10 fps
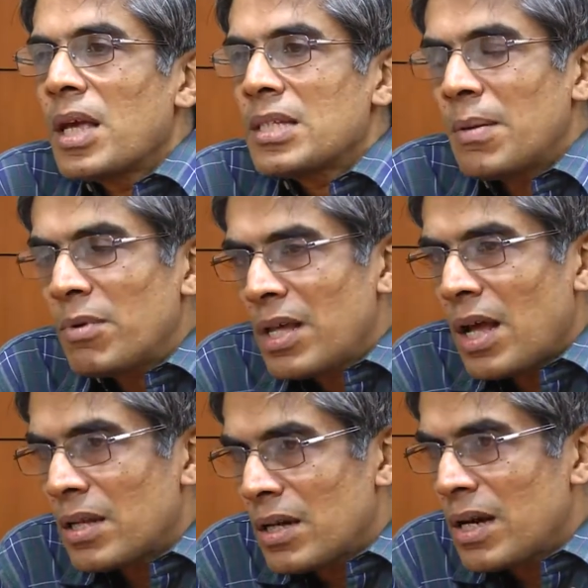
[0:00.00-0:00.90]
Some of the
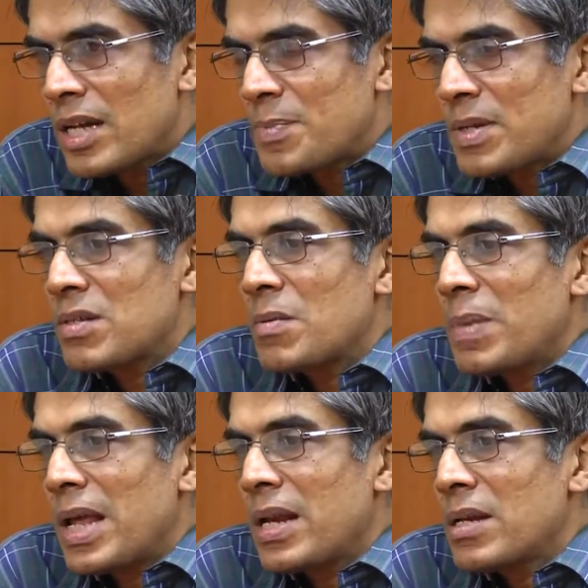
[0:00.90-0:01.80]
other aspects of the
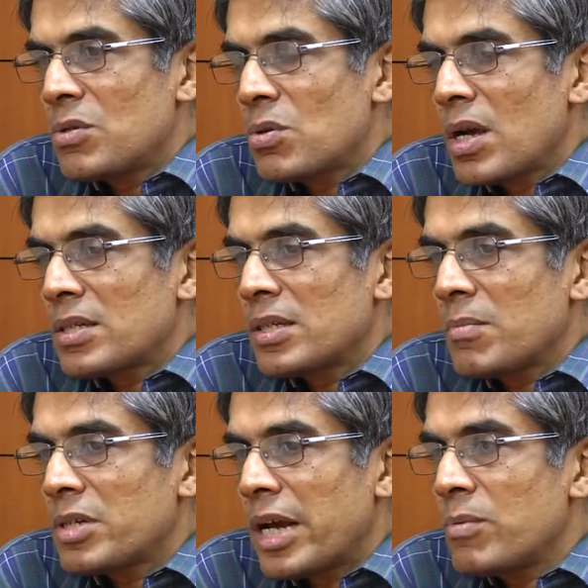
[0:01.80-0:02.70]
plan took us
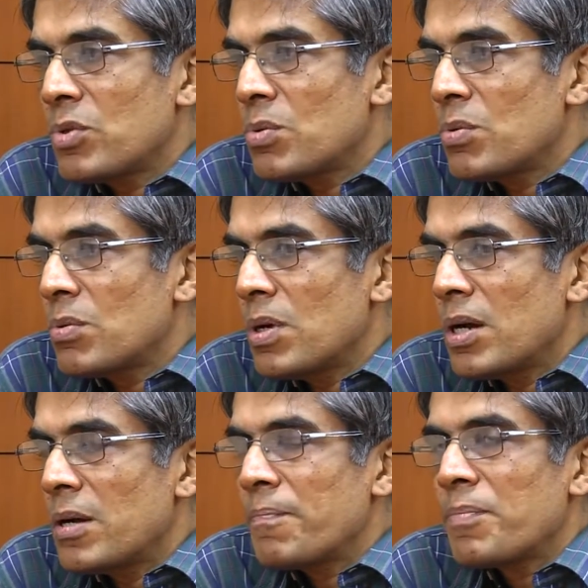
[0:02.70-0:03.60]
some time
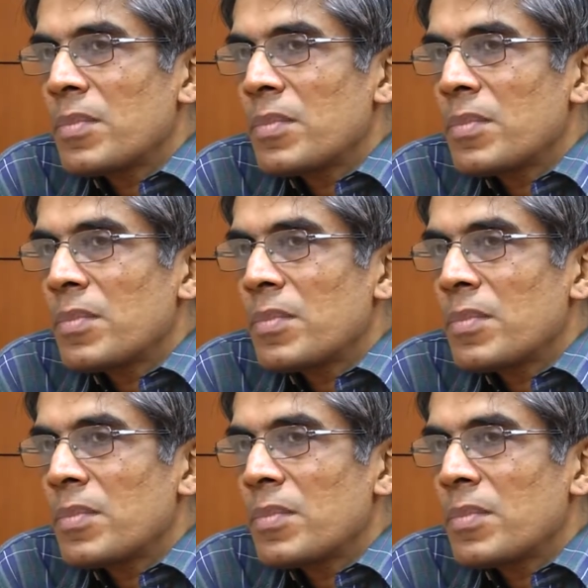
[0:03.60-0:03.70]
to